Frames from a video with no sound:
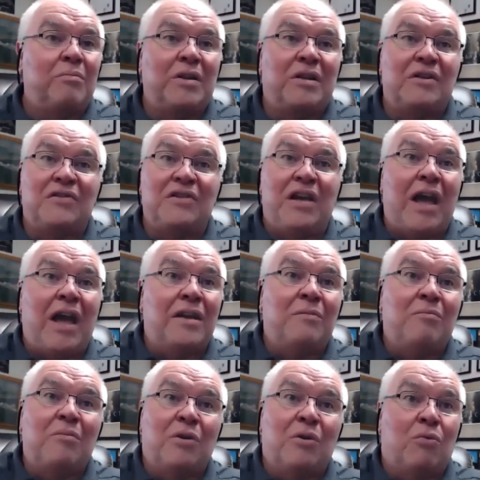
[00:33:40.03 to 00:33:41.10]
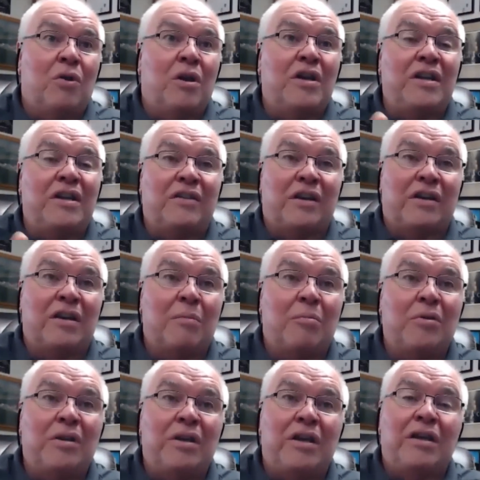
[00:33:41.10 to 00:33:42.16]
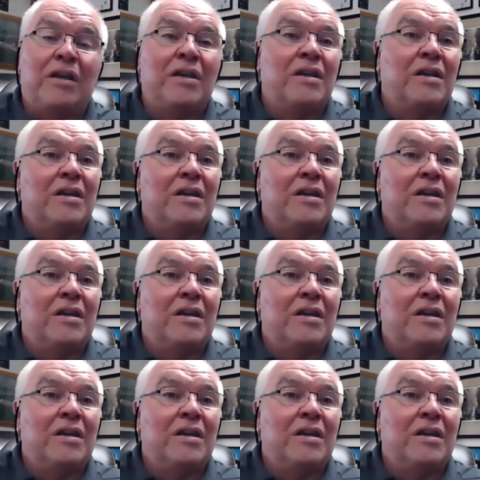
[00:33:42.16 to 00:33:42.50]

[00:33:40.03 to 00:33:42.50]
because he hadn't been running the company